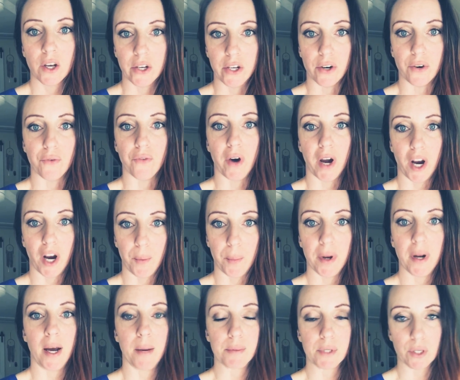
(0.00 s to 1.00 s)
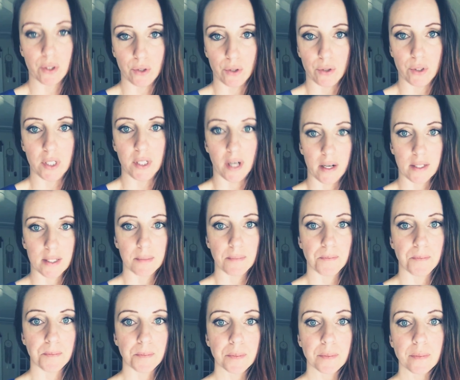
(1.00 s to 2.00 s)
Your environment absolutely does.
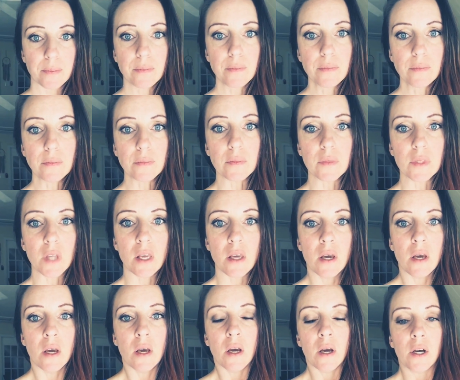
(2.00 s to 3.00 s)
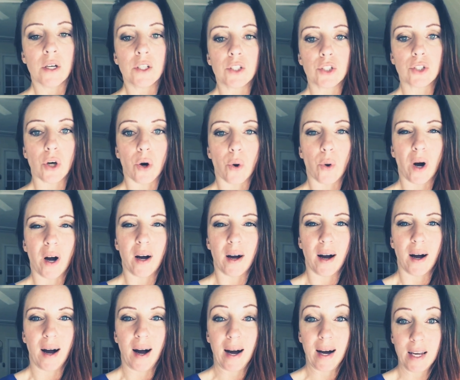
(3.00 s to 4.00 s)
So
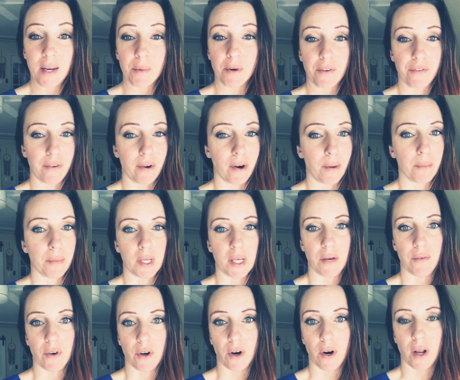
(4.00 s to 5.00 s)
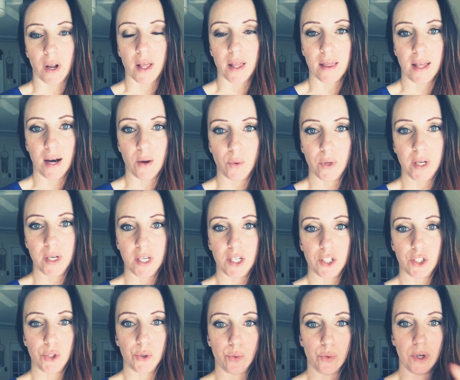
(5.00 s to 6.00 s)
I am a firm believer that we
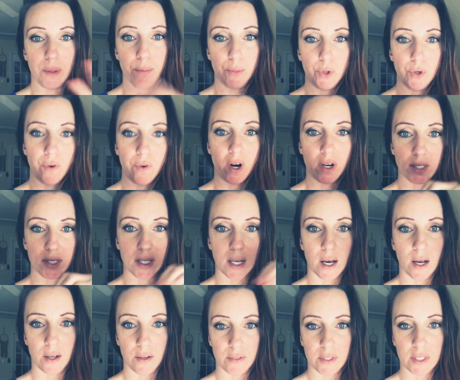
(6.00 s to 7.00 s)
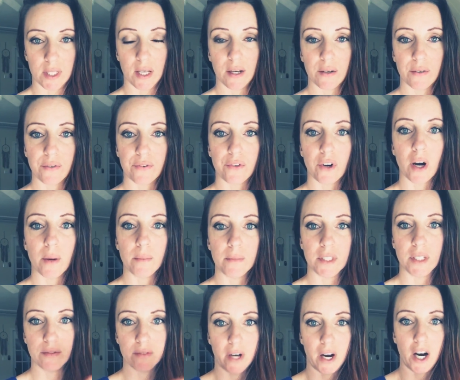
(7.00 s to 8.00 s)
need to remove ourselves from
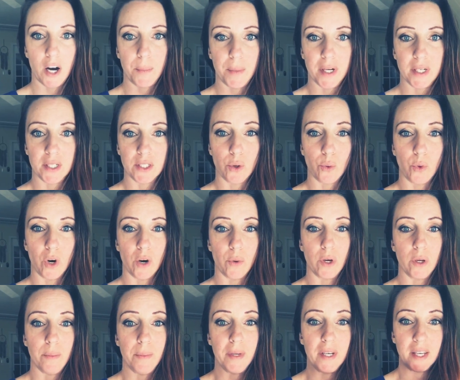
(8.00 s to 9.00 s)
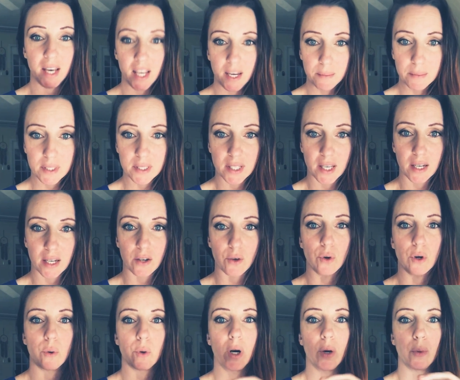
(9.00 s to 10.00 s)
the environment where we became sick
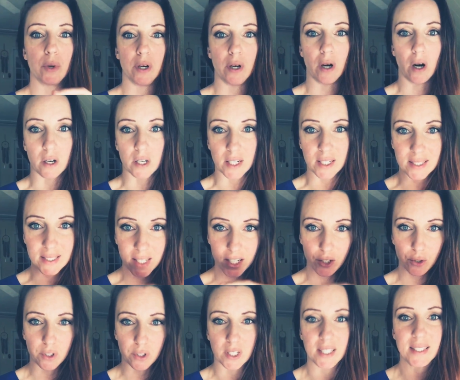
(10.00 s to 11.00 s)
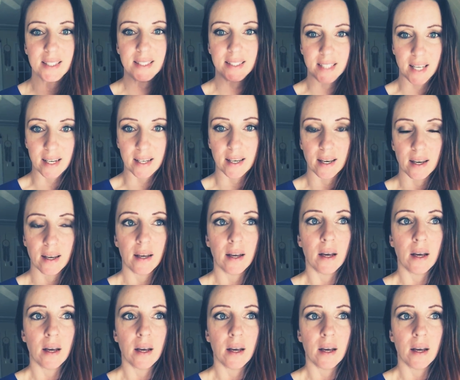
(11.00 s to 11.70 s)
or where we are continually sick.